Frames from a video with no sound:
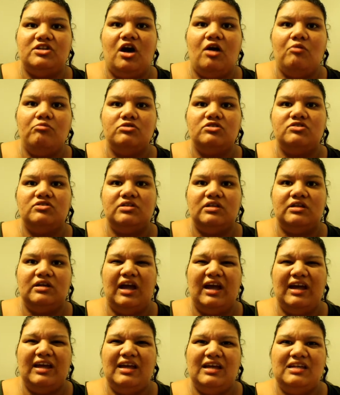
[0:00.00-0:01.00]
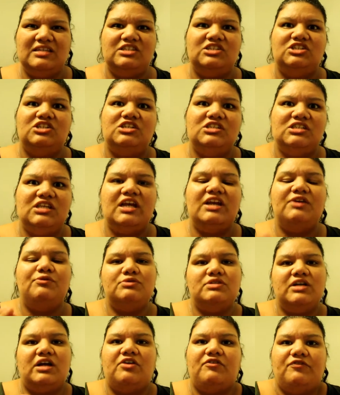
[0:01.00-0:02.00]
Almost, I guess, she said it
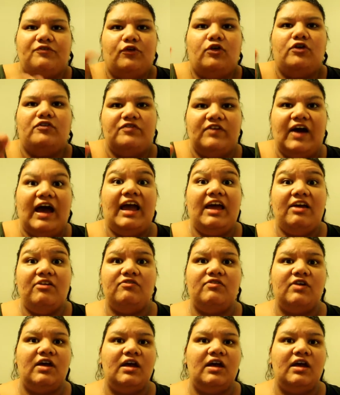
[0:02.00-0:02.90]
was like a 4-5.